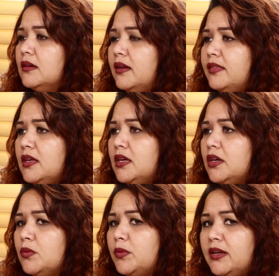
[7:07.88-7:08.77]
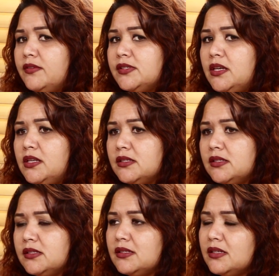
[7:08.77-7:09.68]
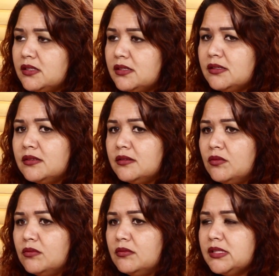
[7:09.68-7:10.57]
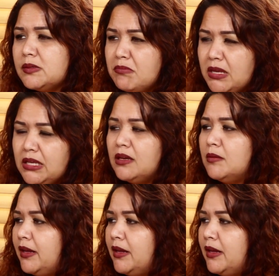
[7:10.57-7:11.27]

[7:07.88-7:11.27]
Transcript: I think here what I've seen is it's it's it's medium.